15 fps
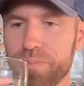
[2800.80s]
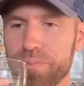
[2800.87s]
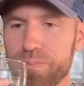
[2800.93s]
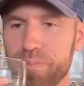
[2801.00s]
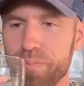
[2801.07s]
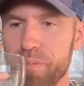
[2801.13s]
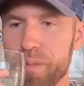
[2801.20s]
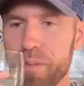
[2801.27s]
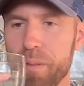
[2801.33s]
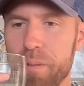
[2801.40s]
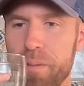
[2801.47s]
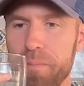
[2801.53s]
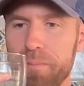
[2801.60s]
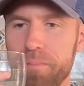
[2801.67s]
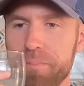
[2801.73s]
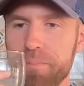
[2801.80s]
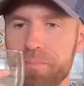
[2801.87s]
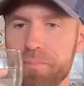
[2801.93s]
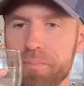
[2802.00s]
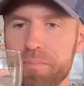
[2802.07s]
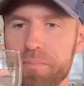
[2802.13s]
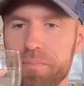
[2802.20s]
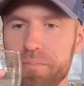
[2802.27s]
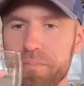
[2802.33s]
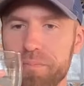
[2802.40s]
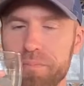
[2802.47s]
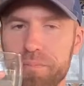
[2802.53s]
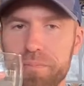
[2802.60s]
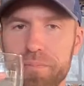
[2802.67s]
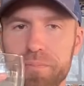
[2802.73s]
You cannot make
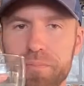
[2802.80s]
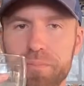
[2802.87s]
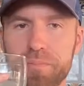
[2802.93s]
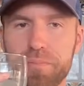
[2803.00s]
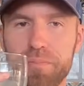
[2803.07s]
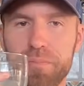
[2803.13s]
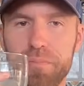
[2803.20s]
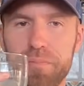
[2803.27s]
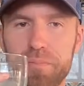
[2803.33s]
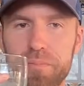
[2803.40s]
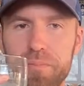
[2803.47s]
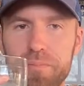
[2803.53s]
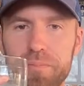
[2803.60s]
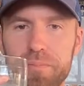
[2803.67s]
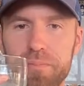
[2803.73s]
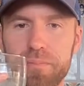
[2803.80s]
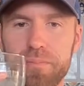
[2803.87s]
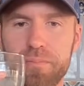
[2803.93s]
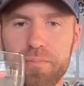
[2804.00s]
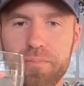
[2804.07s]
this shit up.